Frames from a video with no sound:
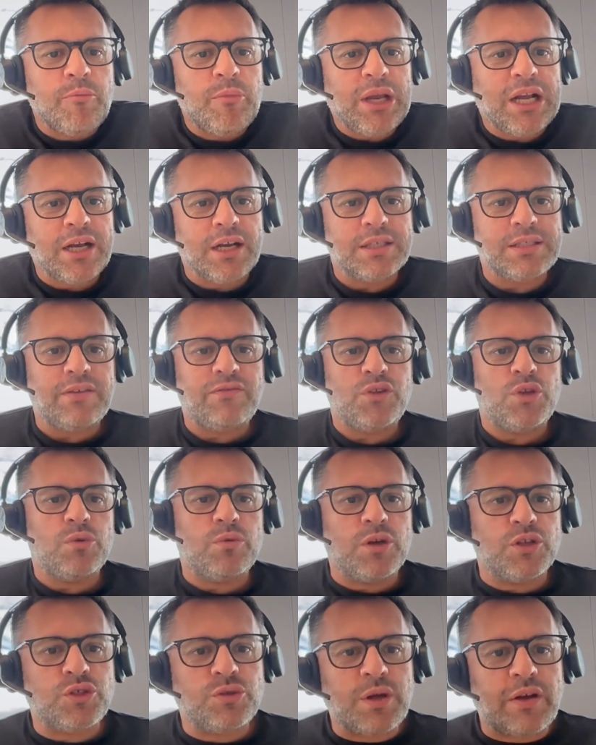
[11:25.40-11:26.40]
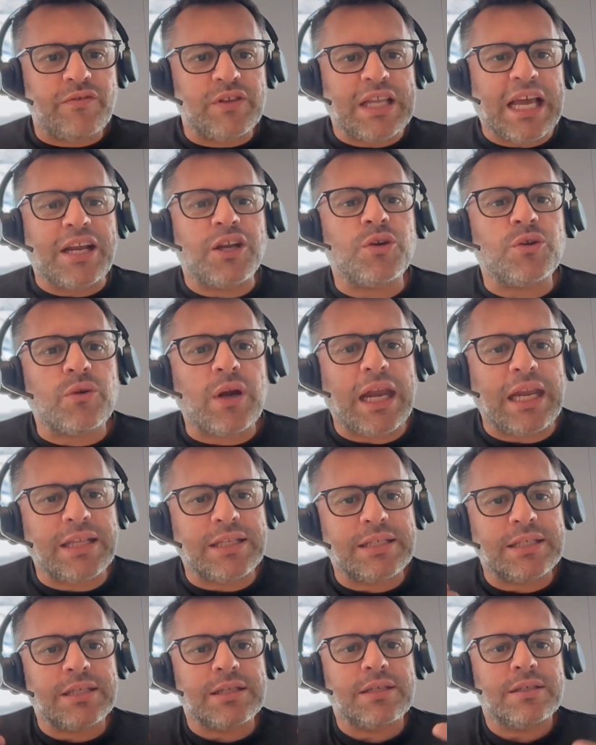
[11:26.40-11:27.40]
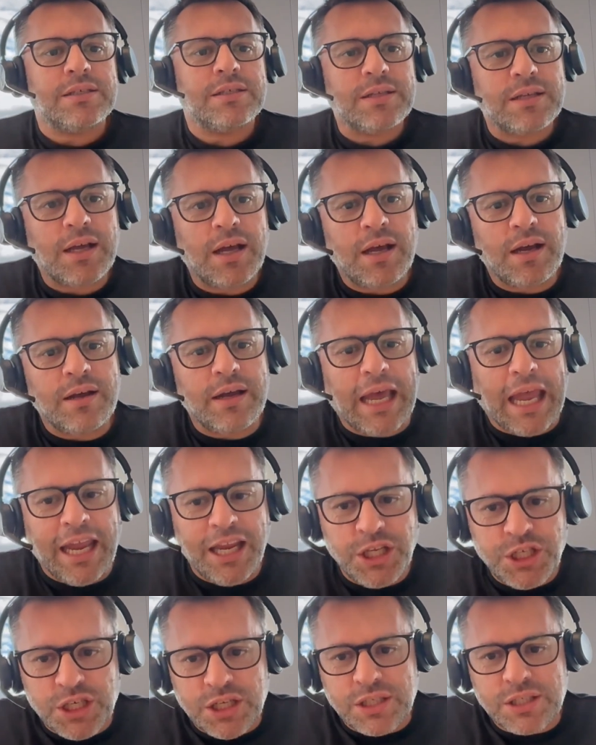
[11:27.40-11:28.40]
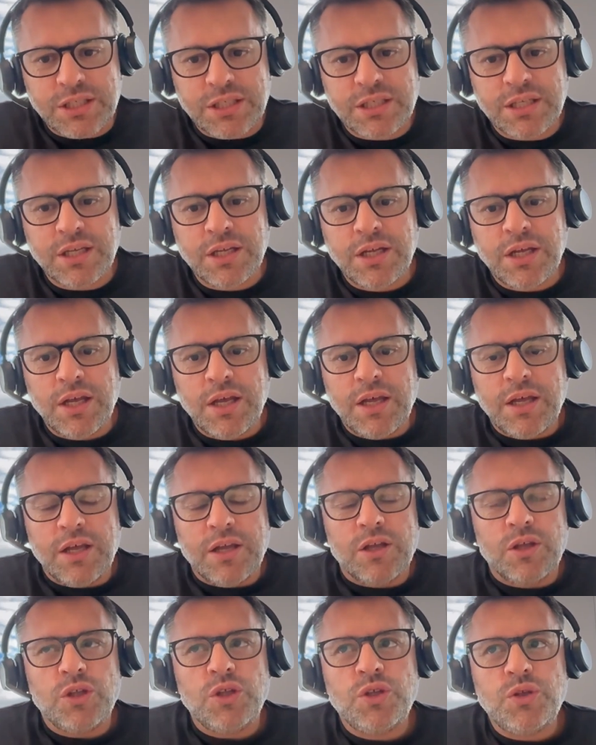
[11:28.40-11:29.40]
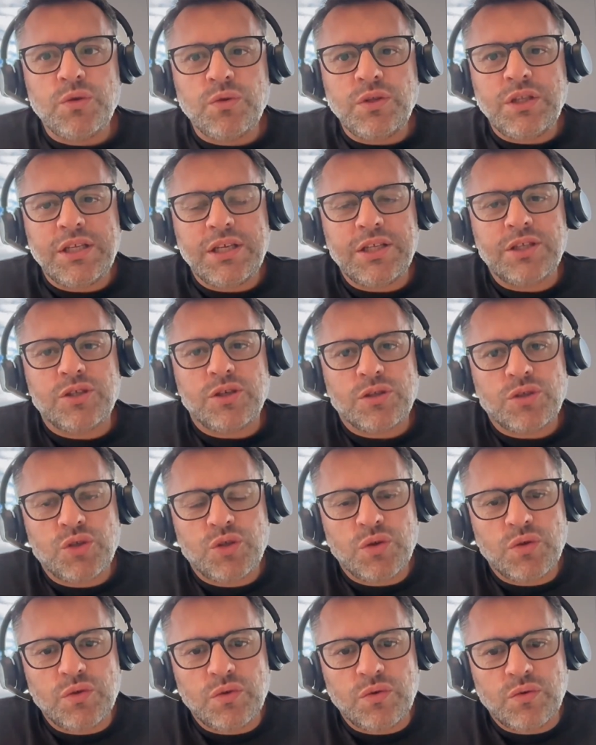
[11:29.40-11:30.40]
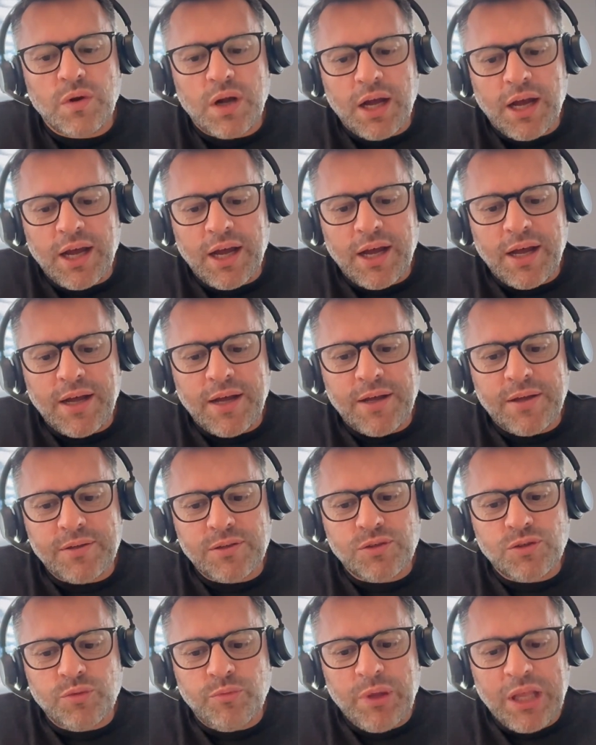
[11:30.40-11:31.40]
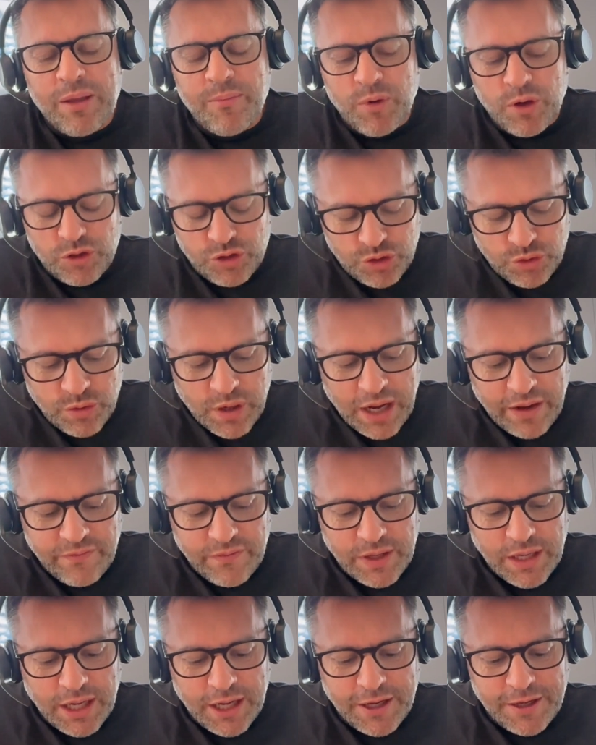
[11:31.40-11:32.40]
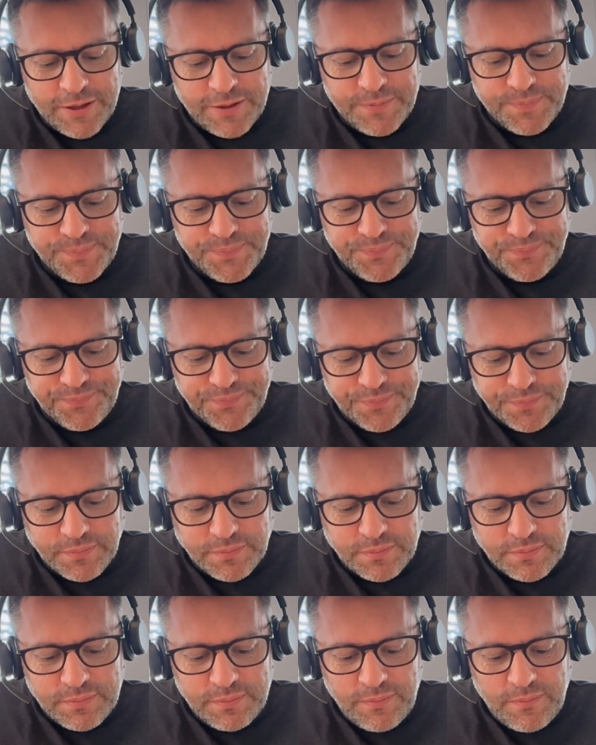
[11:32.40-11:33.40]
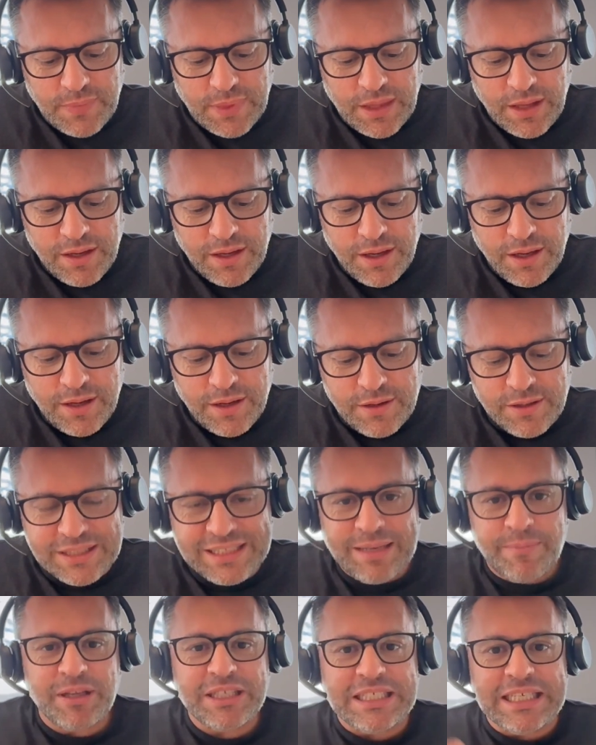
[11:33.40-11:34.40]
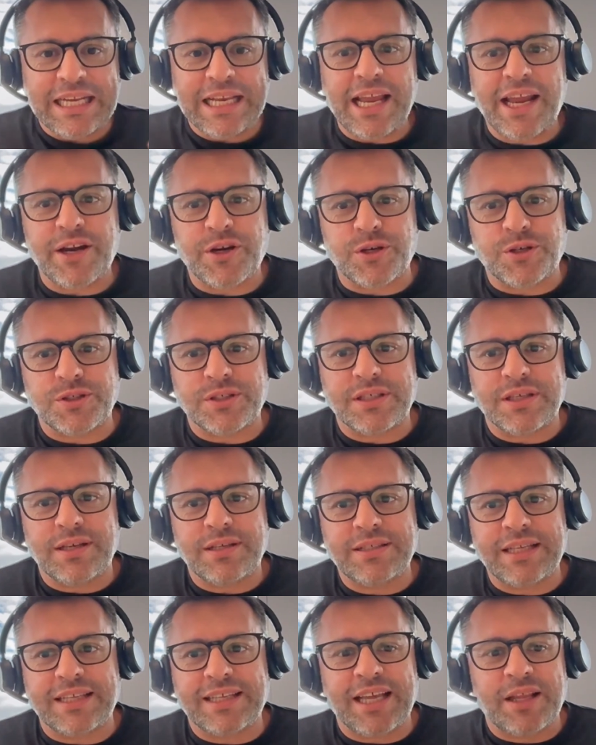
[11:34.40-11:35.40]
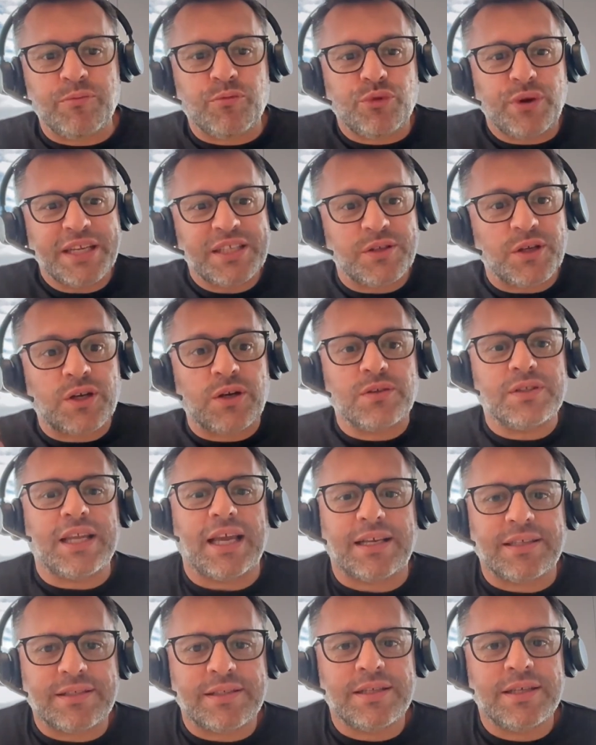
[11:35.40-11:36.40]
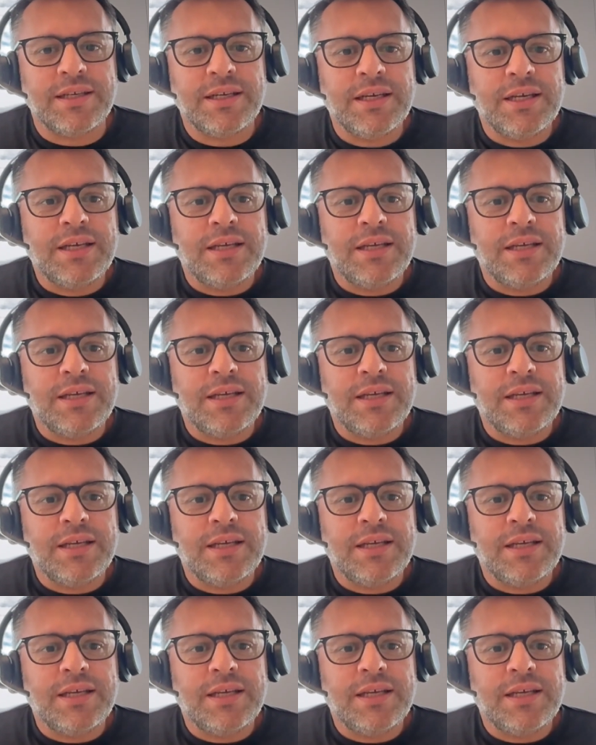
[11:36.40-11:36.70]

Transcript: because if you want to have an accurate uh, agent, you need to uh, to be able to have um, uh, semantic layers that can bring the context.